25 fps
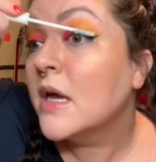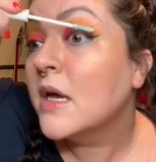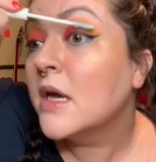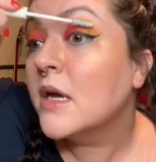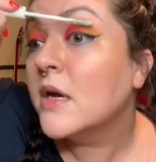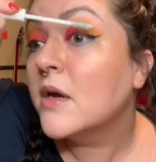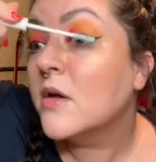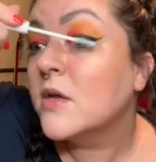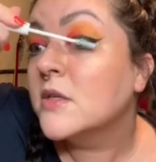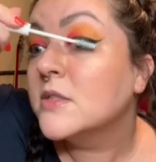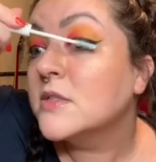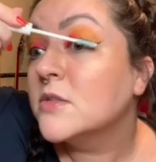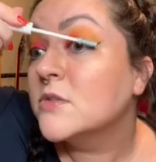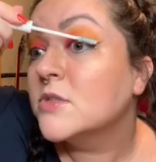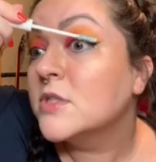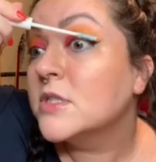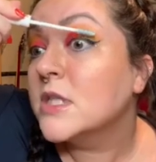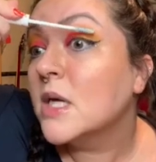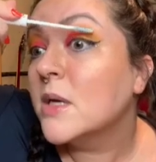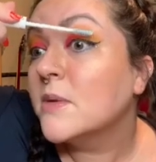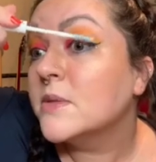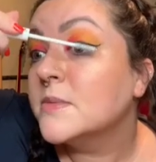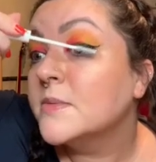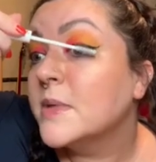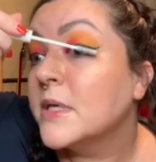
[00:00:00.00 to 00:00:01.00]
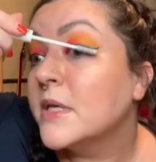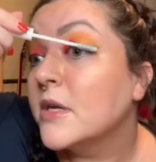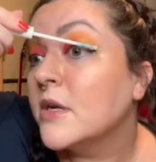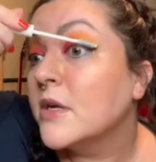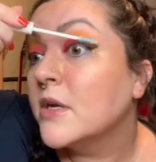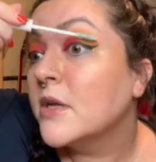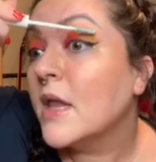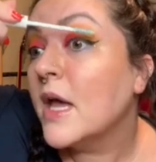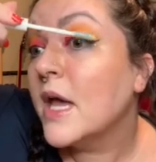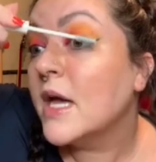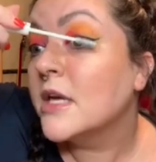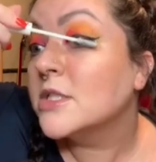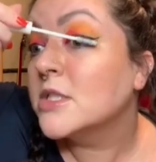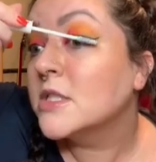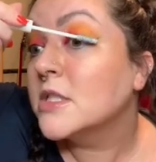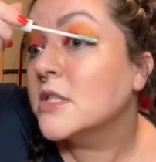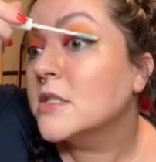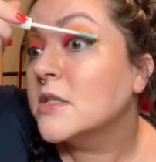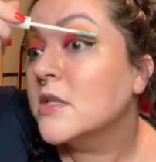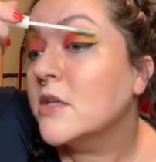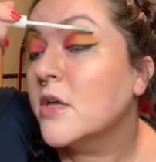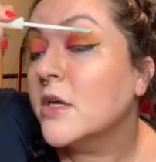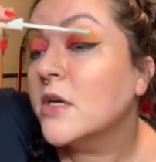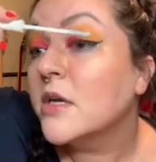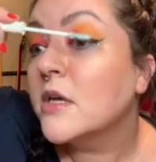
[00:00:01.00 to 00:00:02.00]
It also just helps make your lashes
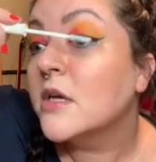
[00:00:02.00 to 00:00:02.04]
look